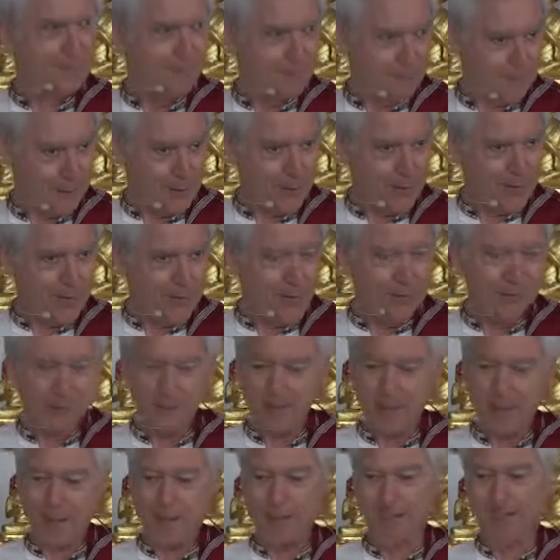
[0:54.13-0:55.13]
it's a very,
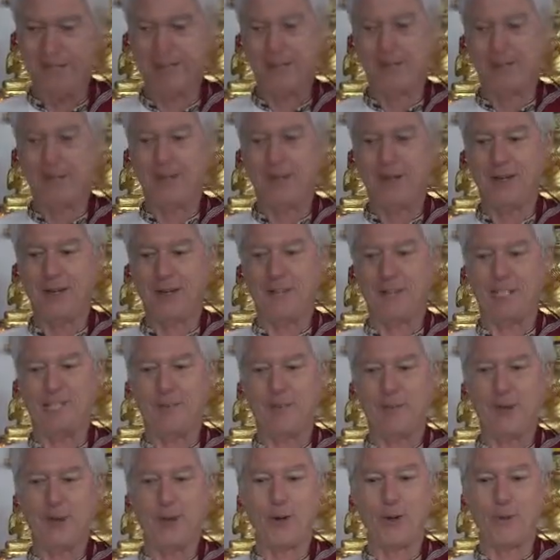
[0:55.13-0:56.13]
to my mind, just a very
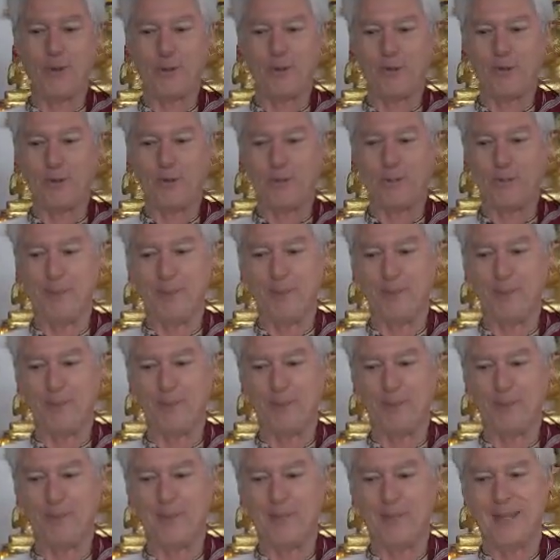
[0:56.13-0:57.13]
nice parable or
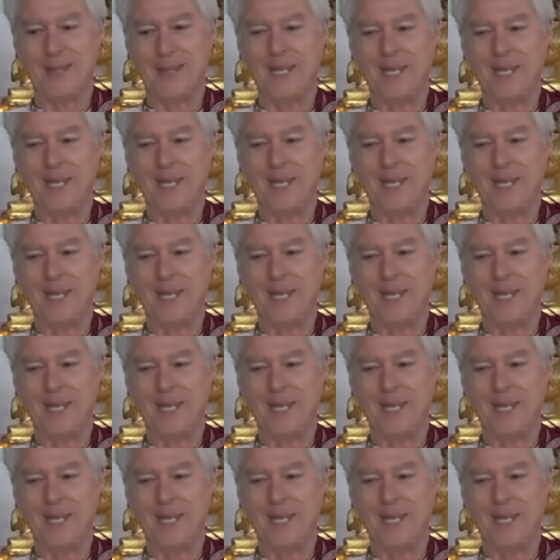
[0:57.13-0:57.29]
metaphor.